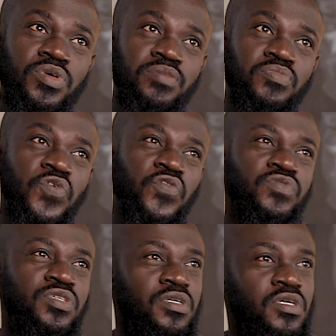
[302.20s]
we
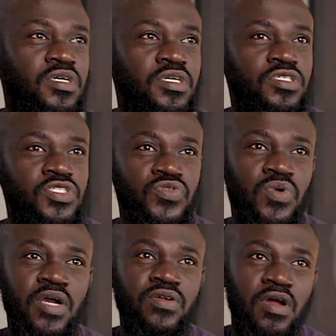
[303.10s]
moved to
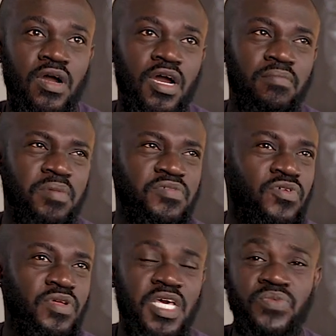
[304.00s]
Accra, but
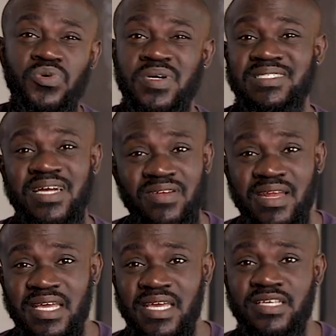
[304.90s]
before then we were in
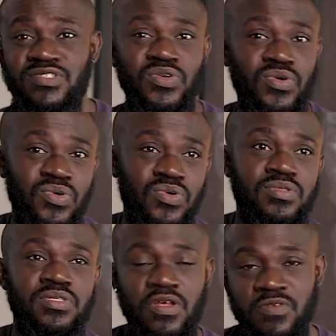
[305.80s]
Takrade, so
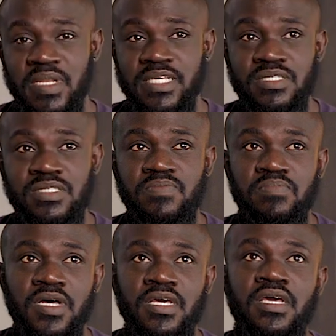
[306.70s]
it's a lot of places.
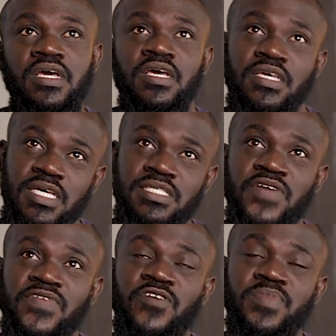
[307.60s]
But yes,
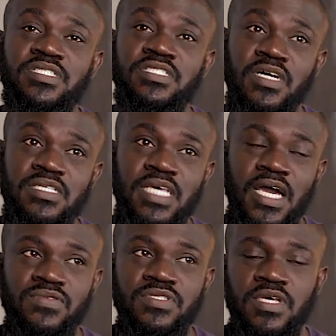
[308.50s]
environment does
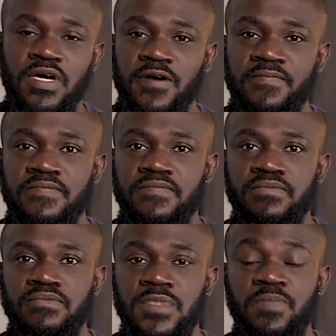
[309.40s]
count.
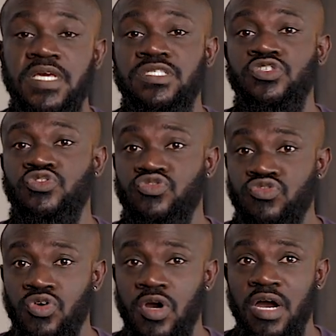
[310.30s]
The places you
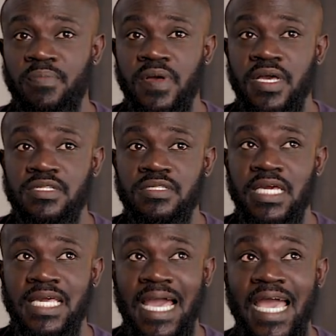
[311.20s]
grow up and the
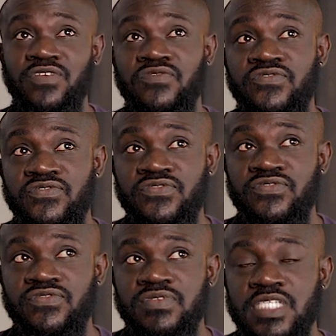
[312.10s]
kind
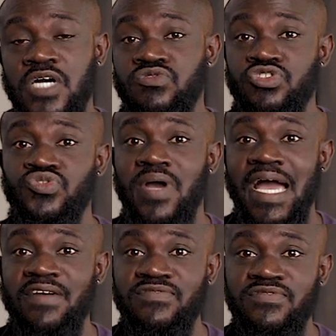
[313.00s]
of childhood you
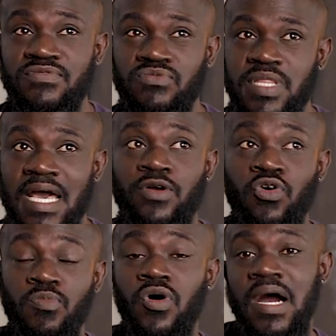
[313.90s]
have, whether at
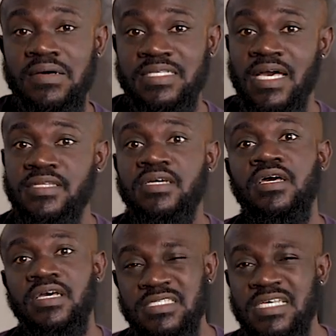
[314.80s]
home or outside,
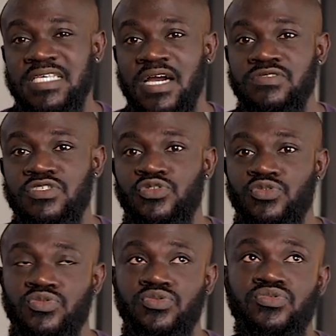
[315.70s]
does count
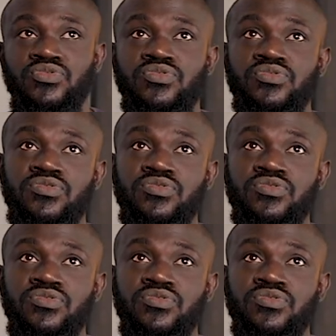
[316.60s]
to